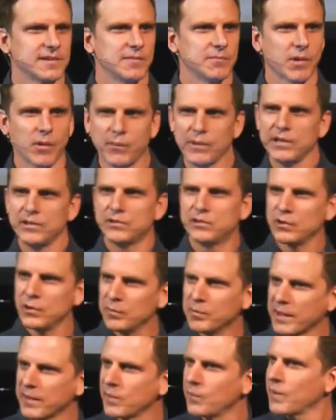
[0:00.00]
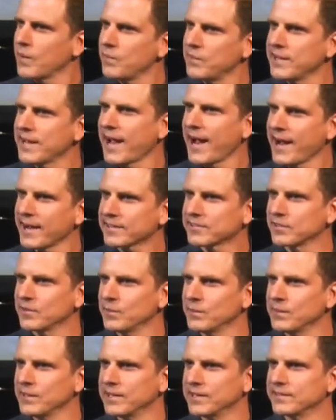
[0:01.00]
But we do by the way we act, don't
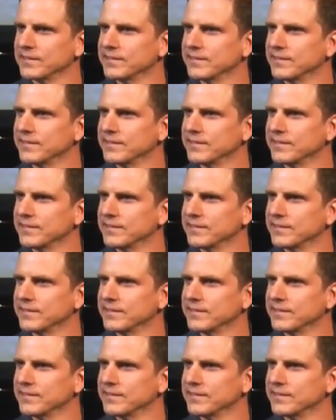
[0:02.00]
we?